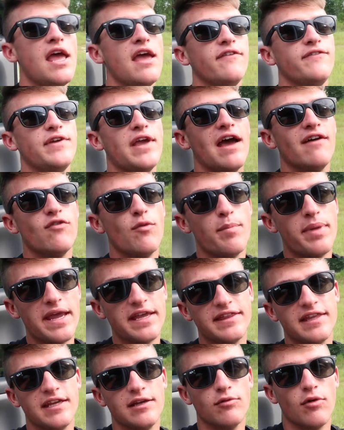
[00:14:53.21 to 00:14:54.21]
If you have a
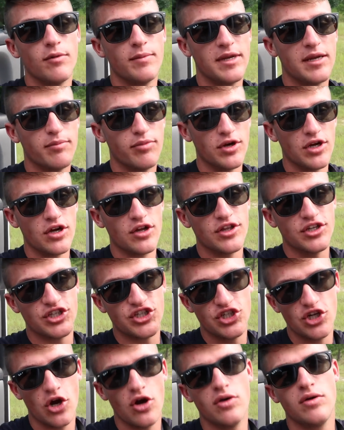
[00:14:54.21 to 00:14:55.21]
bait that you want me to bring on the
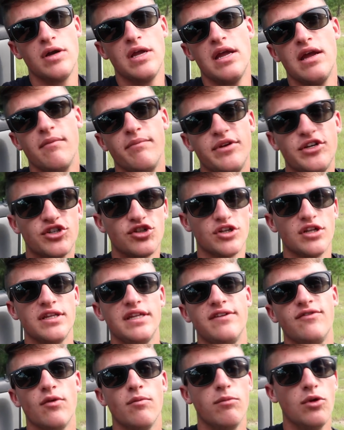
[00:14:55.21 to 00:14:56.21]
show, be sure to
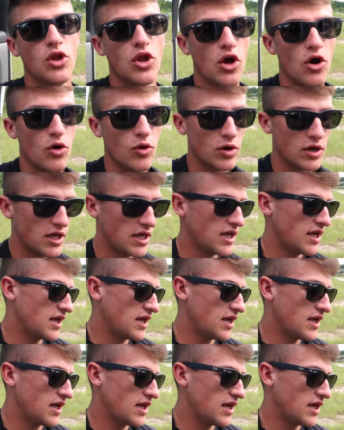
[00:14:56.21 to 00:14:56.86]
leave it below